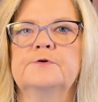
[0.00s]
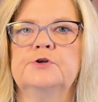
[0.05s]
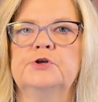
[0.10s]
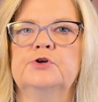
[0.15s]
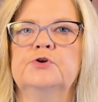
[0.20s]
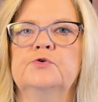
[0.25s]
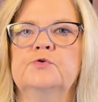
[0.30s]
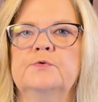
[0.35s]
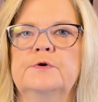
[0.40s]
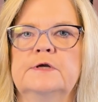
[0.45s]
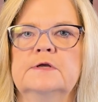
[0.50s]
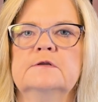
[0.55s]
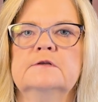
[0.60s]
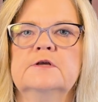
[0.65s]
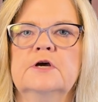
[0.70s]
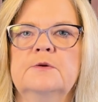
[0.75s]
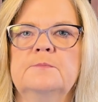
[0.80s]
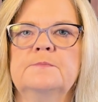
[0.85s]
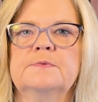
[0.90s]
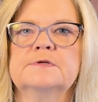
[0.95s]
you end
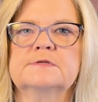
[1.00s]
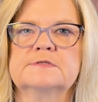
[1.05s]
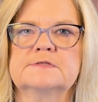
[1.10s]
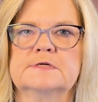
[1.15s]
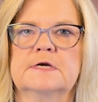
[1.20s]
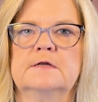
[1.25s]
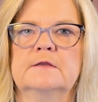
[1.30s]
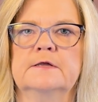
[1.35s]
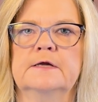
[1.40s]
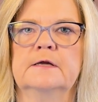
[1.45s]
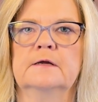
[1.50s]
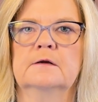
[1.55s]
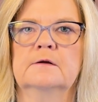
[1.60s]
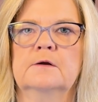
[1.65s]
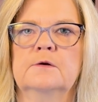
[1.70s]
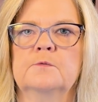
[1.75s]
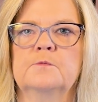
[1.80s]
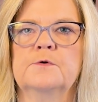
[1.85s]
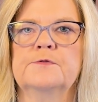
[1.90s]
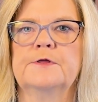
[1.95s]
up selling
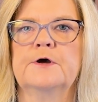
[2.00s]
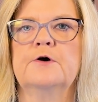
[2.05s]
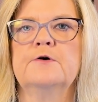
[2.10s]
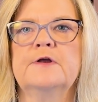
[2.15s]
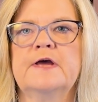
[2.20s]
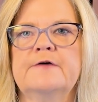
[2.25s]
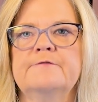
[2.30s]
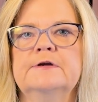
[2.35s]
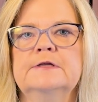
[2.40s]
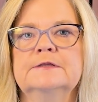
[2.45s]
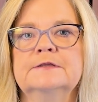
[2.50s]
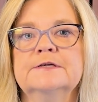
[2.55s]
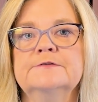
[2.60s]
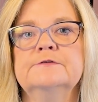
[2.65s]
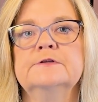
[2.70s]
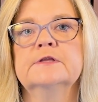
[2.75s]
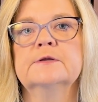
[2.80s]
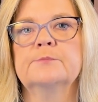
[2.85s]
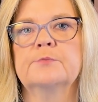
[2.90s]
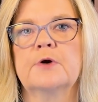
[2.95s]
without having
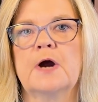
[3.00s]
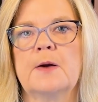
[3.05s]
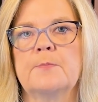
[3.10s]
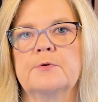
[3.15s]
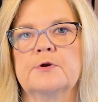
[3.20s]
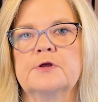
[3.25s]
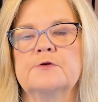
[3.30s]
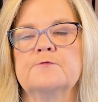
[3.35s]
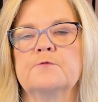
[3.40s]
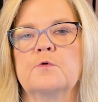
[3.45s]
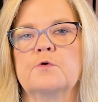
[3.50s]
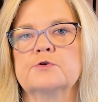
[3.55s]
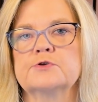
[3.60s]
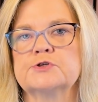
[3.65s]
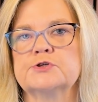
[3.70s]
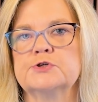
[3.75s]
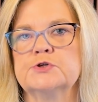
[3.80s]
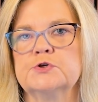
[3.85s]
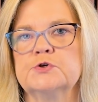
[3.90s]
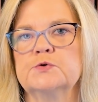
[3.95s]
lived in the property for
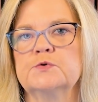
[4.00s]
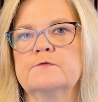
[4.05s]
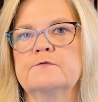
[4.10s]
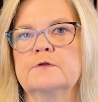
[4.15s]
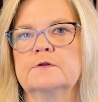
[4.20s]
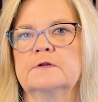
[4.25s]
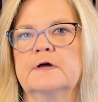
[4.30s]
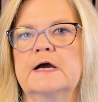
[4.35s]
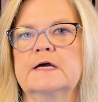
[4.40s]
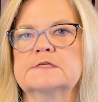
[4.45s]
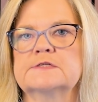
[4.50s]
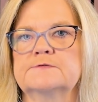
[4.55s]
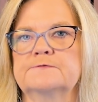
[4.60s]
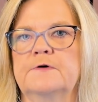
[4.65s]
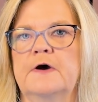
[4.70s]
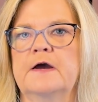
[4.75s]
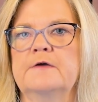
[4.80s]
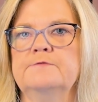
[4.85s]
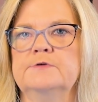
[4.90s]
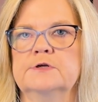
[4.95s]
2 of the last
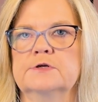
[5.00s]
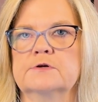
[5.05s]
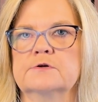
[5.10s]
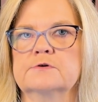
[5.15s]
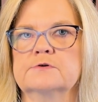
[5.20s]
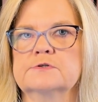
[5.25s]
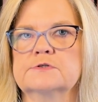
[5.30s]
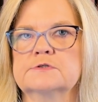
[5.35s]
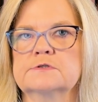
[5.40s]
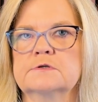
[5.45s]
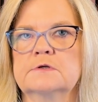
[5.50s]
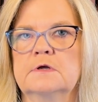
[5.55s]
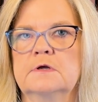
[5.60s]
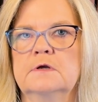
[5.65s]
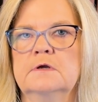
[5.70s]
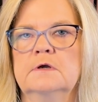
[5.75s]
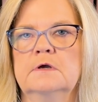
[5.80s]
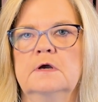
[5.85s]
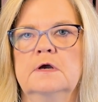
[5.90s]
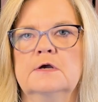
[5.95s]
5 years,
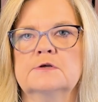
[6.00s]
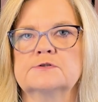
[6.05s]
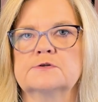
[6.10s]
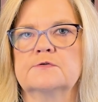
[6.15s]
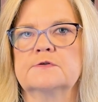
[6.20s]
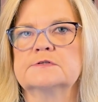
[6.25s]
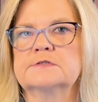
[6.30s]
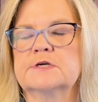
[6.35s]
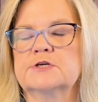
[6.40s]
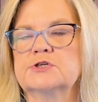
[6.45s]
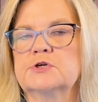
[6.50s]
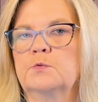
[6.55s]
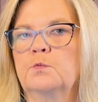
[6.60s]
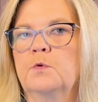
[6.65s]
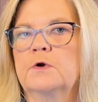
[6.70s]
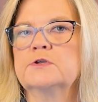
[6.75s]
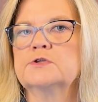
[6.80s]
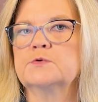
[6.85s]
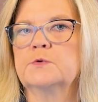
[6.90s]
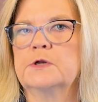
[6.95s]
so the Section
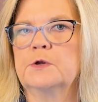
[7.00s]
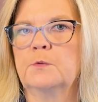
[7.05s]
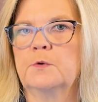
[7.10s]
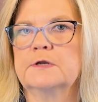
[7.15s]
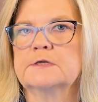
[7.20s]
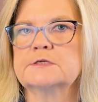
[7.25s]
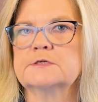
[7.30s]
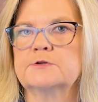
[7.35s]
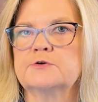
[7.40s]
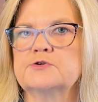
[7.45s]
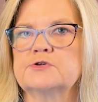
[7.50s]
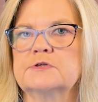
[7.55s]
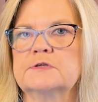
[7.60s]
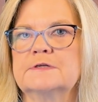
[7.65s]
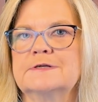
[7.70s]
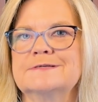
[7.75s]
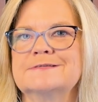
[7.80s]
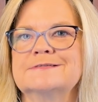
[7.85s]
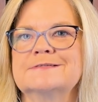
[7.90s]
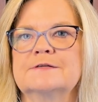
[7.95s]
121 exclusion
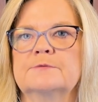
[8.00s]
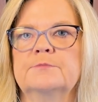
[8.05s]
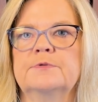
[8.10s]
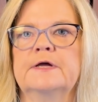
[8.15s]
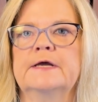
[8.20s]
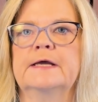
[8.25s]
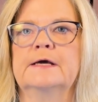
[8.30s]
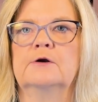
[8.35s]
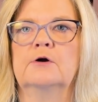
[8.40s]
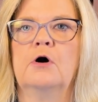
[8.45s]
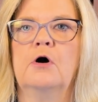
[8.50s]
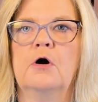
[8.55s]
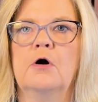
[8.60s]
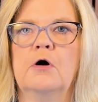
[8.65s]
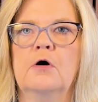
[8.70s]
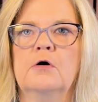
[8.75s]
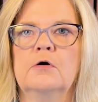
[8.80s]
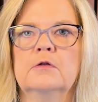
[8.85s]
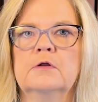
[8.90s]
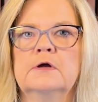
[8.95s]
isn't in play at
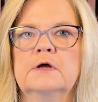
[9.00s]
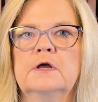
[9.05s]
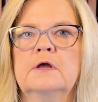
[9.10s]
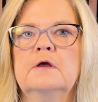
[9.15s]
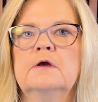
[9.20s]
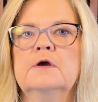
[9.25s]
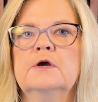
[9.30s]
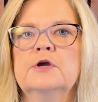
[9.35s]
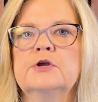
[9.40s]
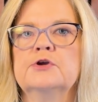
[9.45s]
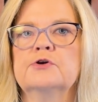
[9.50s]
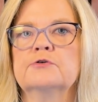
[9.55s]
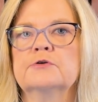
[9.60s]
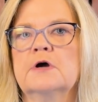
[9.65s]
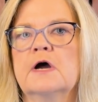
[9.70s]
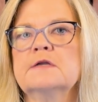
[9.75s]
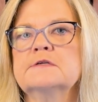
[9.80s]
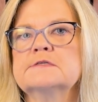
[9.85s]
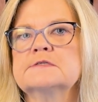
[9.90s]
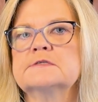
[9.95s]
all, you're
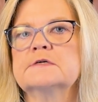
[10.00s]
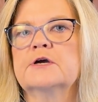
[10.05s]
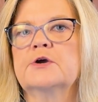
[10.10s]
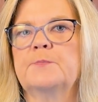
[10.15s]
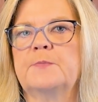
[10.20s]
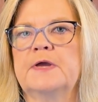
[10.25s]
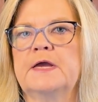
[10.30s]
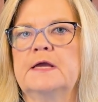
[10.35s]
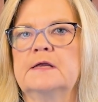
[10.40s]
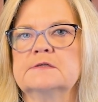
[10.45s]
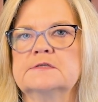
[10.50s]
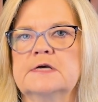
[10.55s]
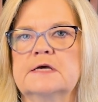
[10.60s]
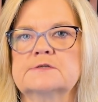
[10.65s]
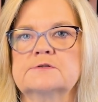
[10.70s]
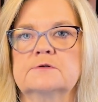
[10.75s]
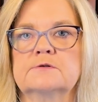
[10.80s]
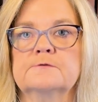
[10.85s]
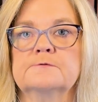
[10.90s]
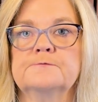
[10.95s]
not stuck paying
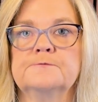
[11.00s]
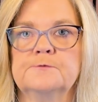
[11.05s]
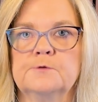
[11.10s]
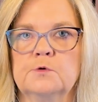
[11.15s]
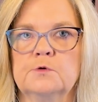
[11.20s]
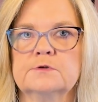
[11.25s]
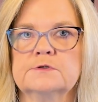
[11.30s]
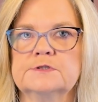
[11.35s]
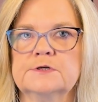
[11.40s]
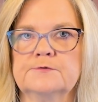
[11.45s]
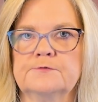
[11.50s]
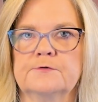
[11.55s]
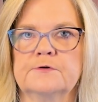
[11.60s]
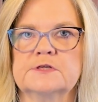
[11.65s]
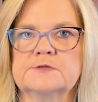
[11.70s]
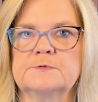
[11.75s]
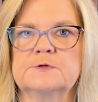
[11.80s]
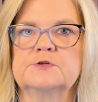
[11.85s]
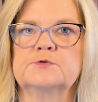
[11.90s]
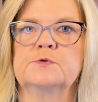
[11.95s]
tax on the full
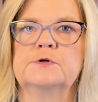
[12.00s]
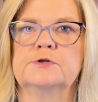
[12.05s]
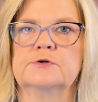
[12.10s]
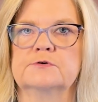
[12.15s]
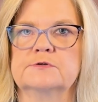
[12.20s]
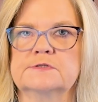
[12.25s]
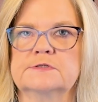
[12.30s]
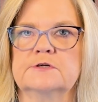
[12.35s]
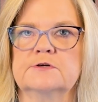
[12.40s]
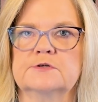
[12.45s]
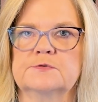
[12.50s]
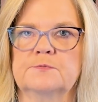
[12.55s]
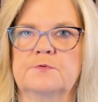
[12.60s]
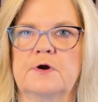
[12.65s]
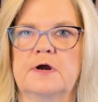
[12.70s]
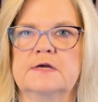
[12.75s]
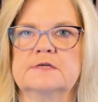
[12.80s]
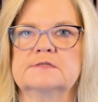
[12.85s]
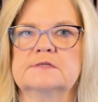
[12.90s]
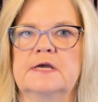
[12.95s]
difference between your sales
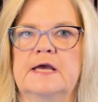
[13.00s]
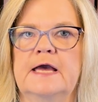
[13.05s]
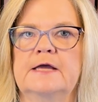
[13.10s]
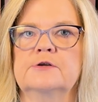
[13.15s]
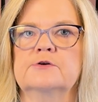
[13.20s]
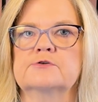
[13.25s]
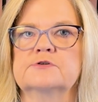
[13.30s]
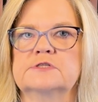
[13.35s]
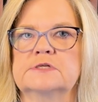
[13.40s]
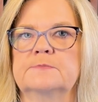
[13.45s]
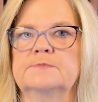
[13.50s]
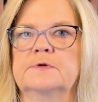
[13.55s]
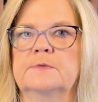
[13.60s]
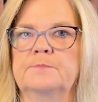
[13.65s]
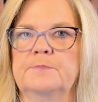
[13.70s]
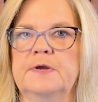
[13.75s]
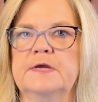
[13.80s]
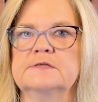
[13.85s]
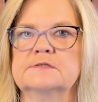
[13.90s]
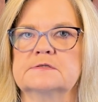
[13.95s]
price and your stepped-up
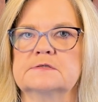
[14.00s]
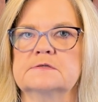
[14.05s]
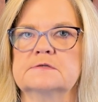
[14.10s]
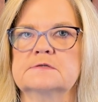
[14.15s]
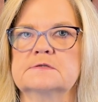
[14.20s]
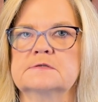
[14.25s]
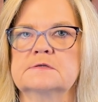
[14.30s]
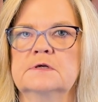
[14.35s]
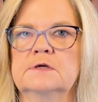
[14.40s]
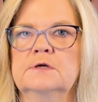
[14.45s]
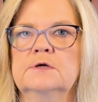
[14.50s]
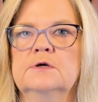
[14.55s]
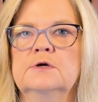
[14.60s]
basis.